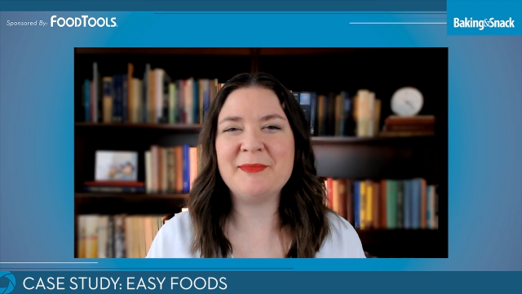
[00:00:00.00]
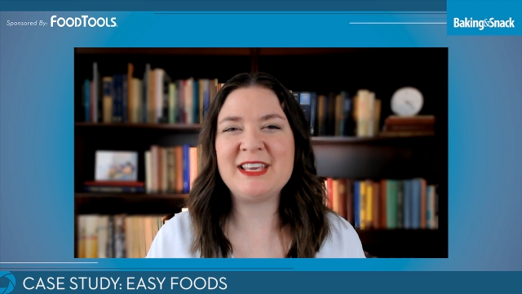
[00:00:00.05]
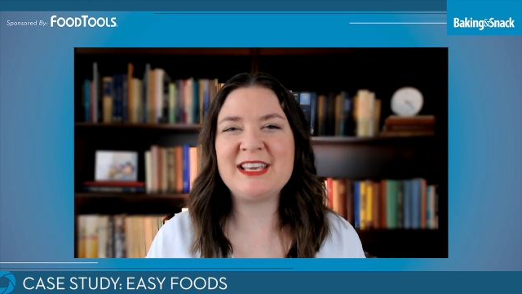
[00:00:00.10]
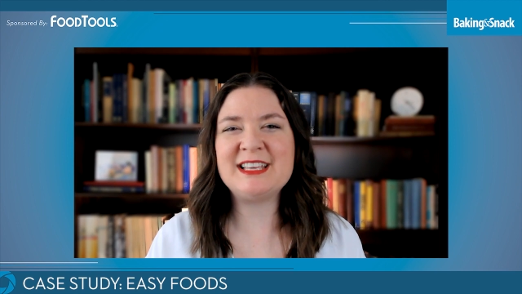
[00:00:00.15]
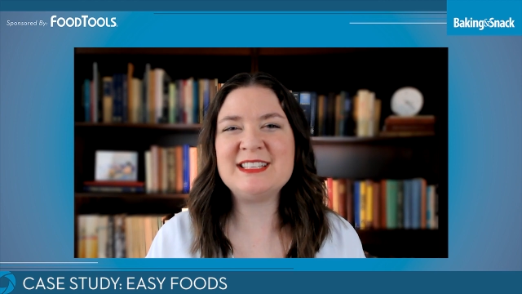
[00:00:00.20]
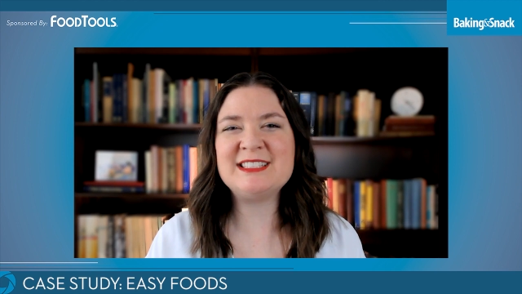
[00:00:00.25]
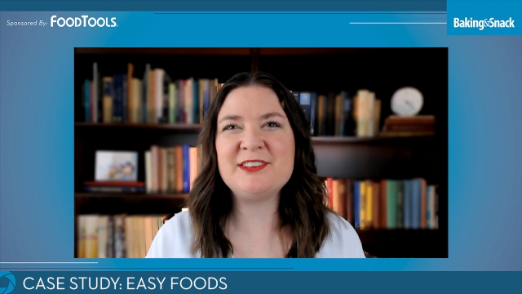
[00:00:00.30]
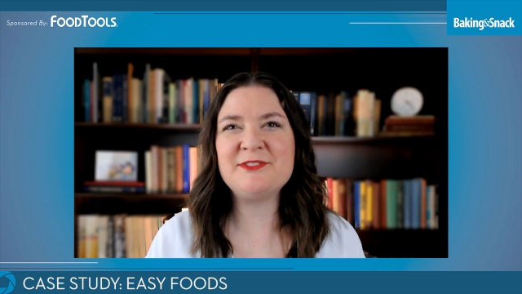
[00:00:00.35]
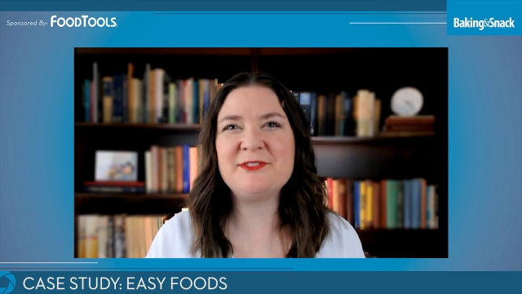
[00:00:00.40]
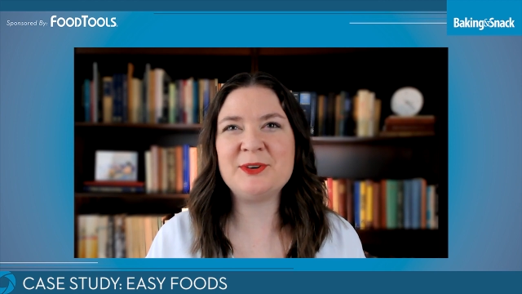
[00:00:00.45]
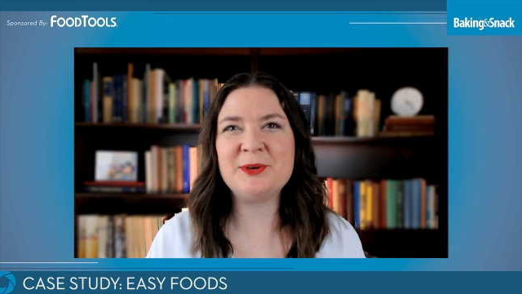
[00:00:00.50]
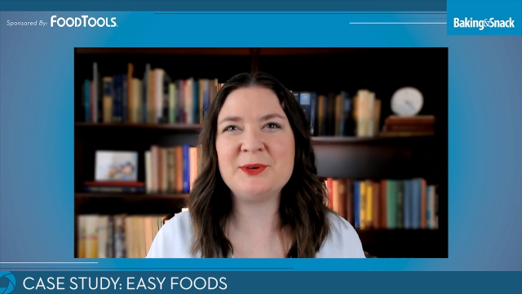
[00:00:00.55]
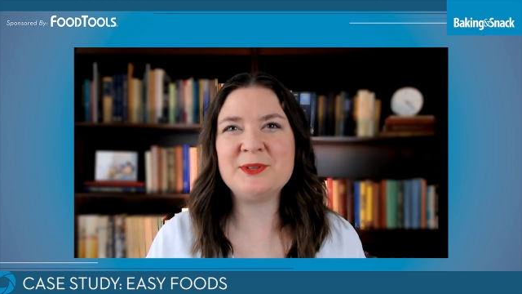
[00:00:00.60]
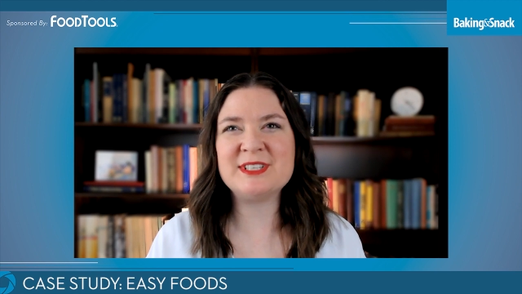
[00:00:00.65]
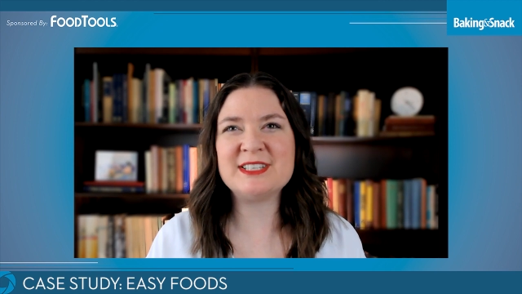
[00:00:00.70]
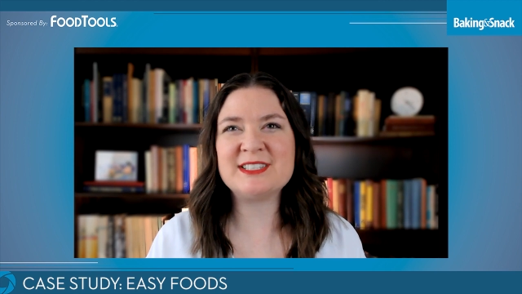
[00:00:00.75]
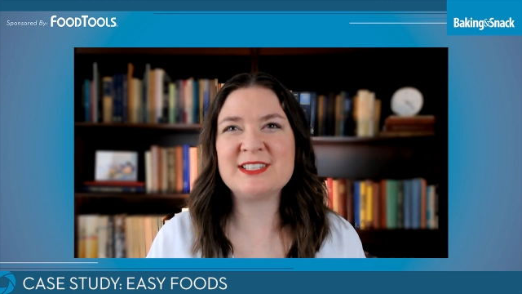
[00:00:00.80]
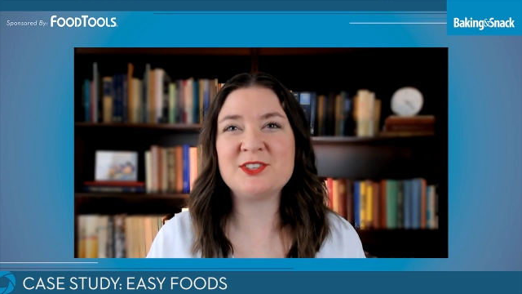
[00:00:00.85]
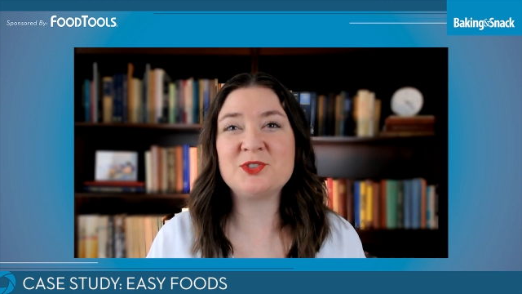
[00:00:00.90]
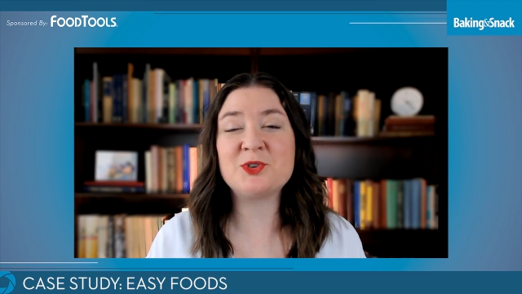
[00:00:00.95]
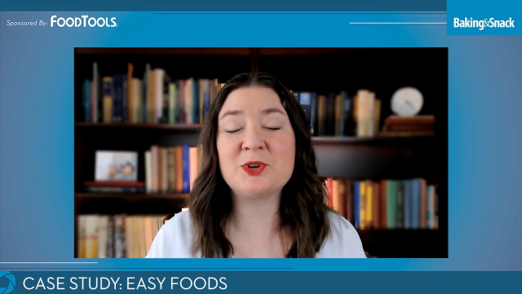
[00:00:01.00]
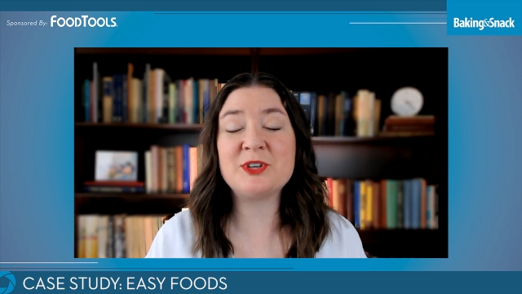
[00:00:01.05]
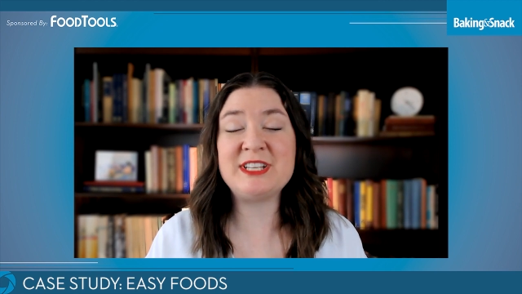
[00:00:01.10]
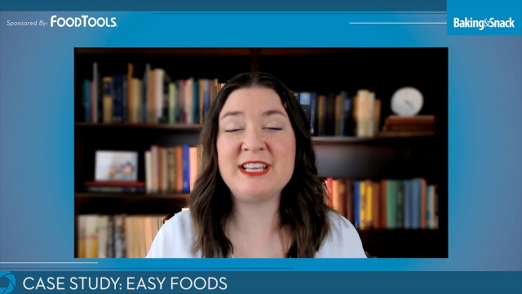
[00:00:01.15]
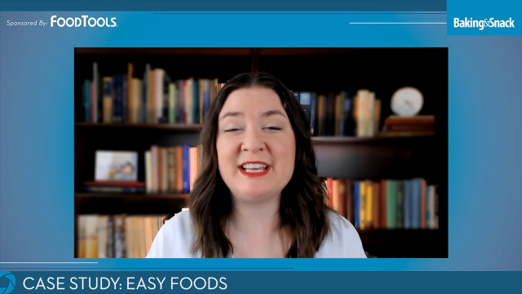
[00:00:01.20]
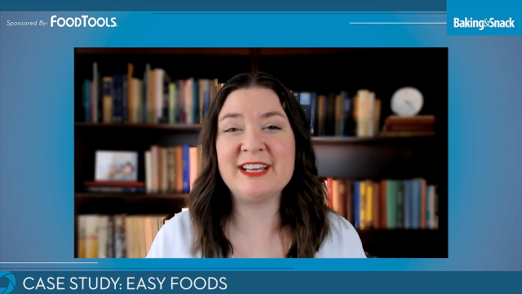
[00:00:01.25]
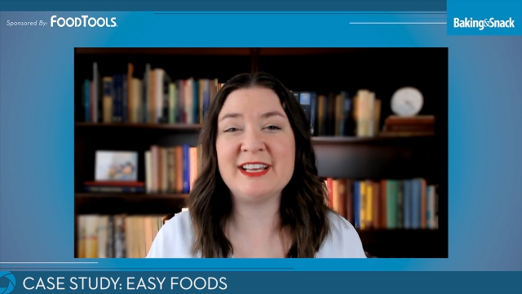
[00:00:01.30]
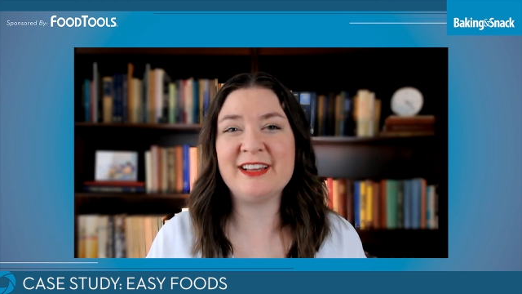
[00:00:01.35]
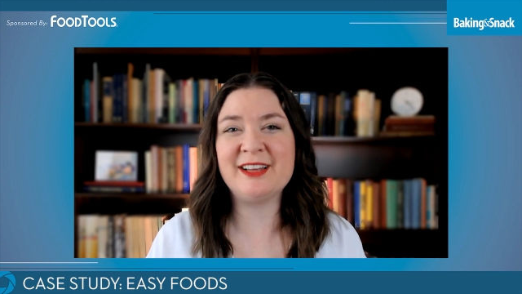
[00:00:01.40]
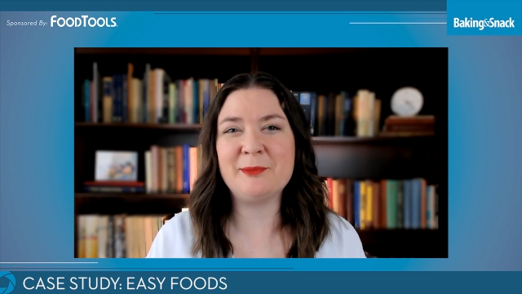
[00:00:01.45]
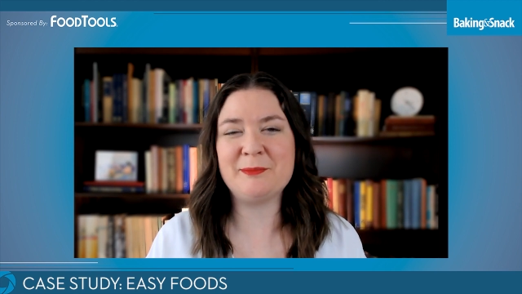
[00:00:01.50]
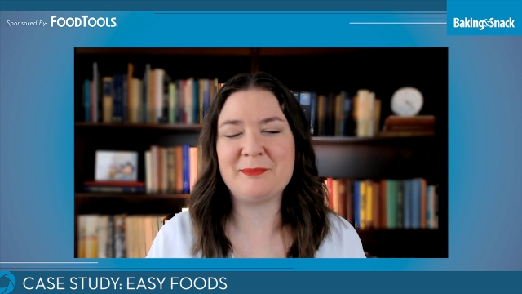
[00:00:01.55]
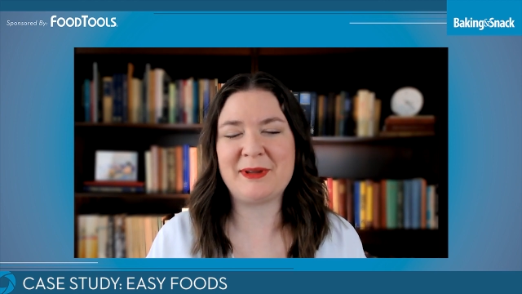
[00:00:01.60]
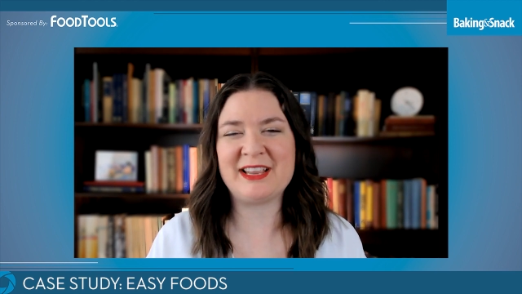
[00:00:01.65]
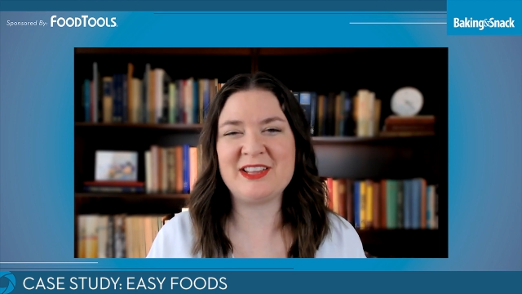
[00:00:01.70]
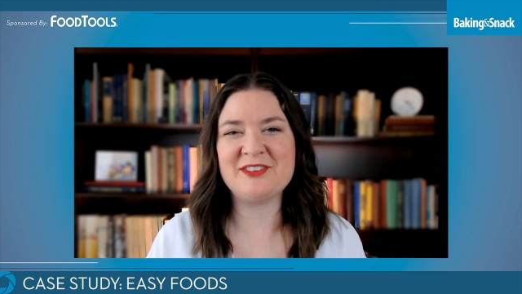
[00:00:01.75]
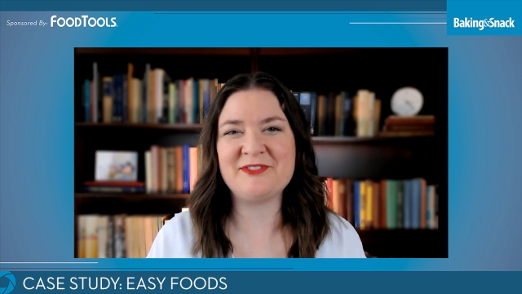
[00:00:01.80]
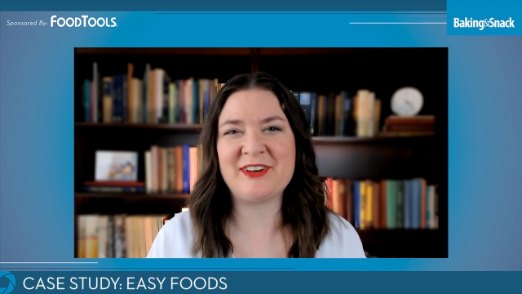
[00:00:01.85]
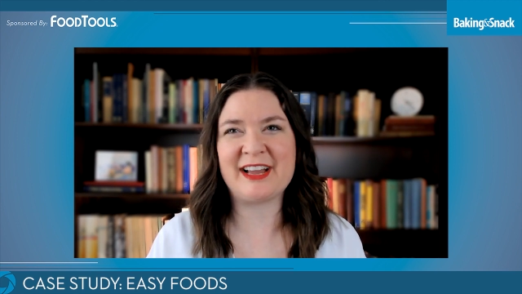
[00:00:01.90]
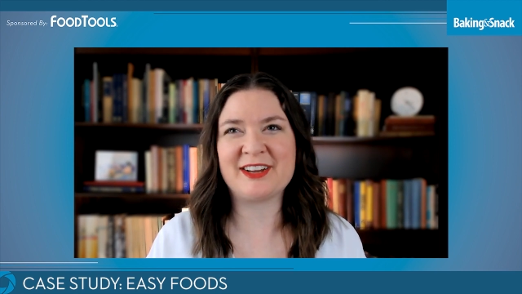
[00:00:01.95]
Easy Foods is a tortilla
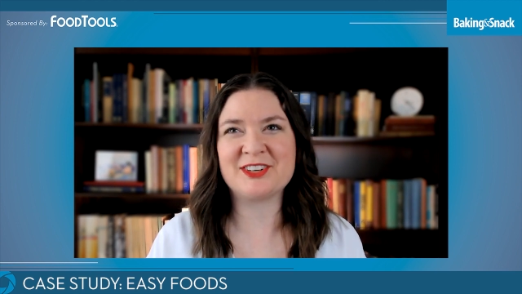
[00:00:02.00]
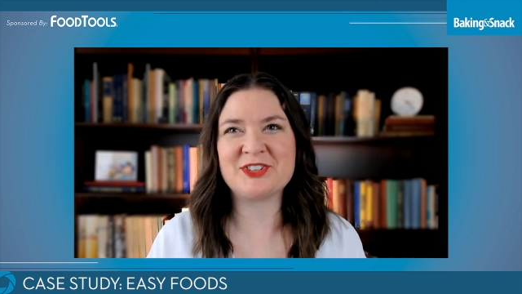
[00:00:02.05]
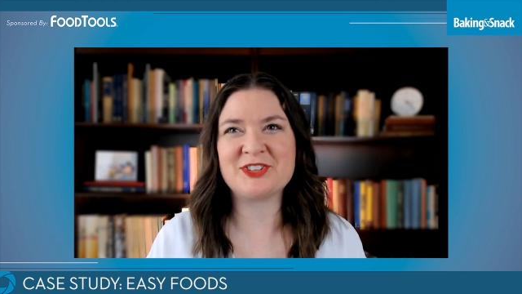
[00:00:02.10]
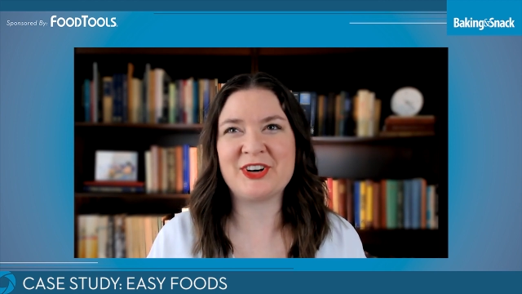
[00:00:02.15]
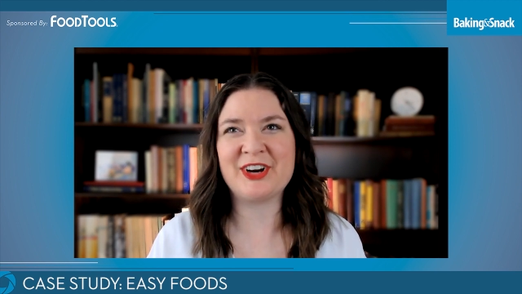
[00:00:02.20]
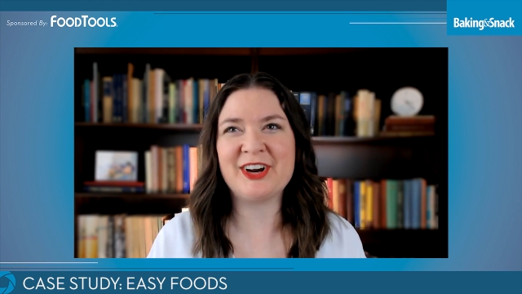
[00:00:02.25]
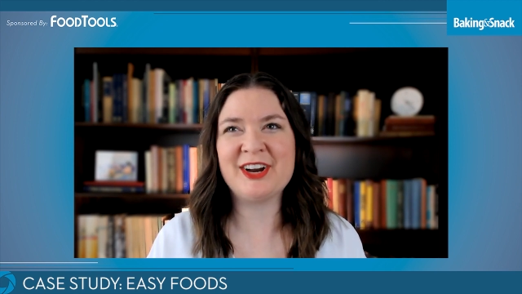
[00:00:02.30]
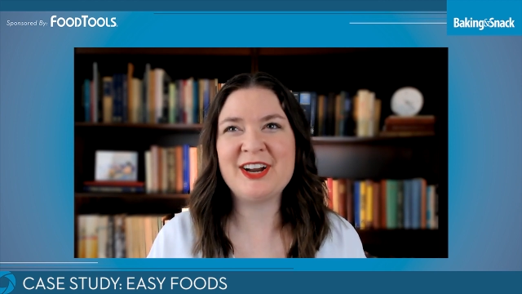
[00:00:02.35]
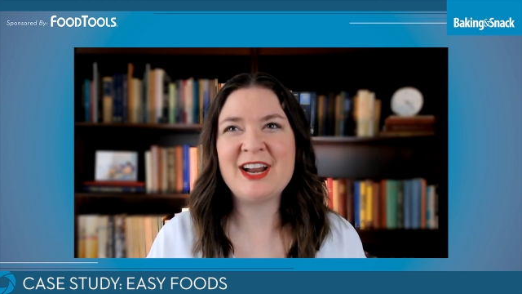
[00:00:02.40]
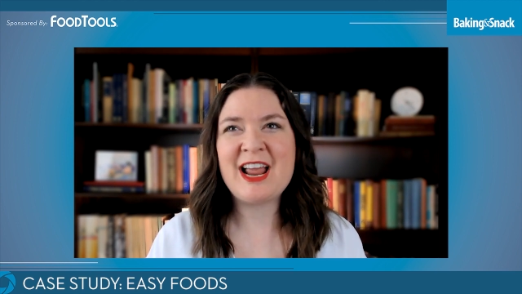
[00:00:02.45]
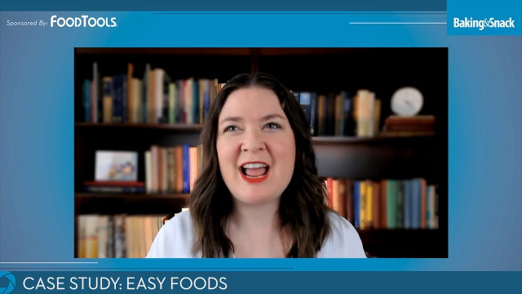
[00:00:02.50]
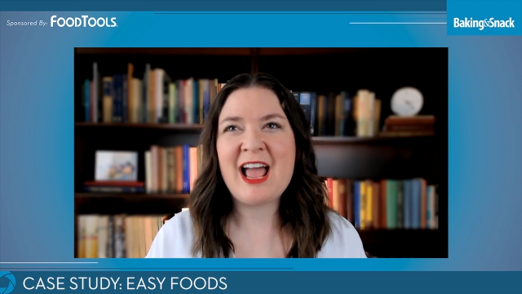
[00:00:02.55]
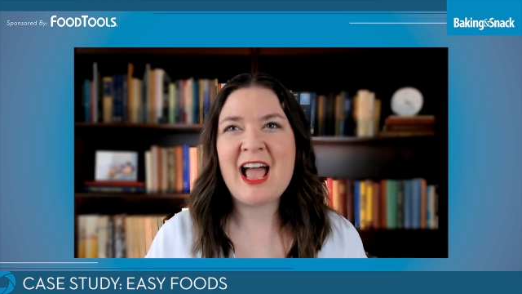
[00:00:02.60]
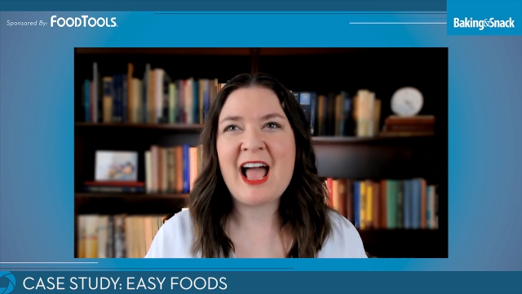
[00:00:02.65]
manufacturer.